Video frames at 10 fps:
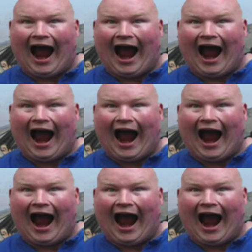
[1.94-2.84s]

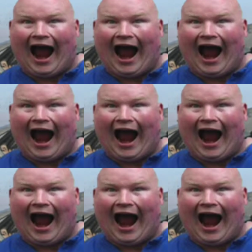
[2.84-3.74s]

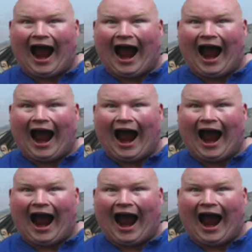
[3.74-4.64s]

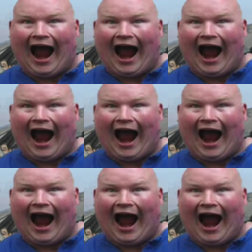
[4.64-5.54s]

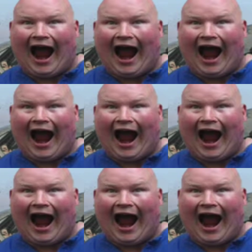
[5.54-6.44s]

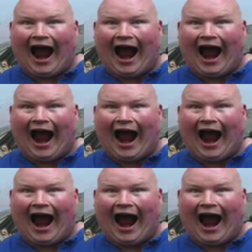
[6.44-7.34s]

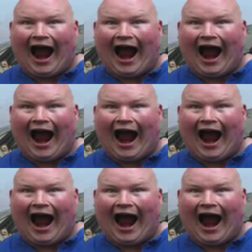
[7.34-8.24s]

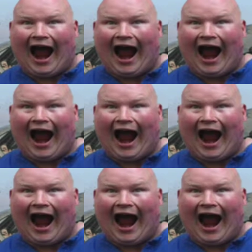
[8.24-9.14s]

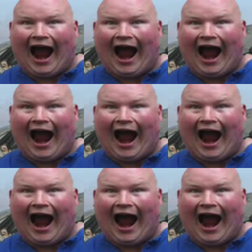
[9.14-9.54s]
The face doesn't move, so there is nothing to read.